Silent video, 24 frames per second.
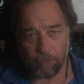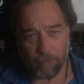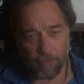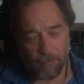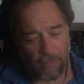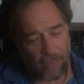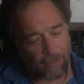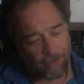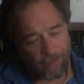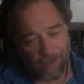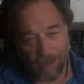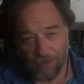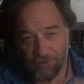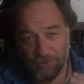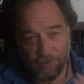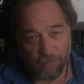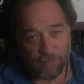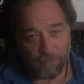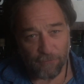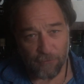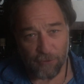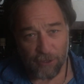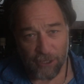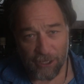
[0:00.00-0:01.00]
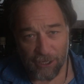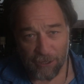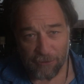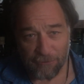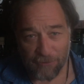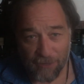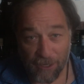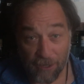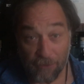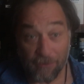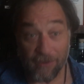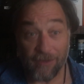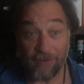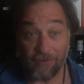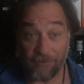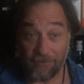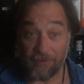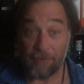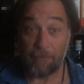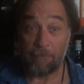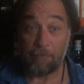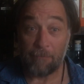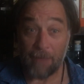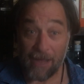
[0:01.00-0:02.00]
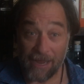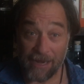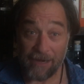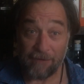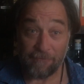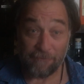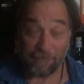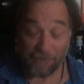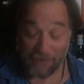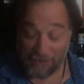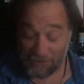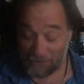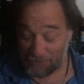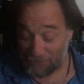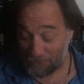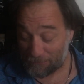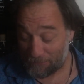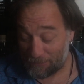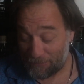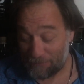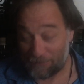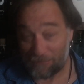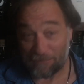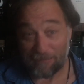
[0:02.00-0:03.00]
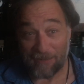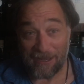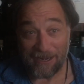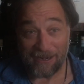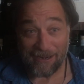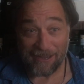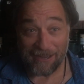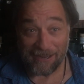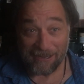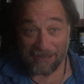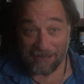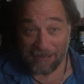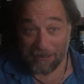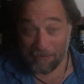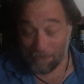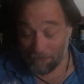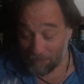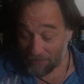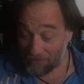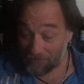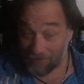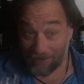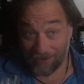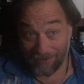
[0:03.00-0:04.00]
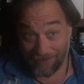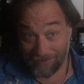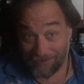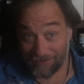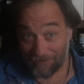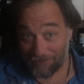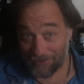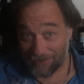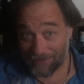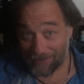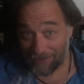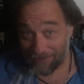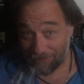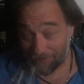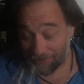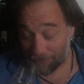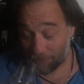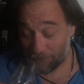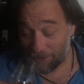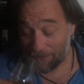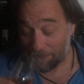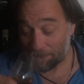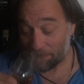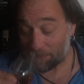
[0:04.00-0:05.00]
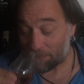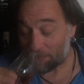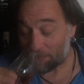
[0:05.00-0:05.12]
That luscious fruity oak, though, is the main feature in this matinee. So let's have a taste, shall we?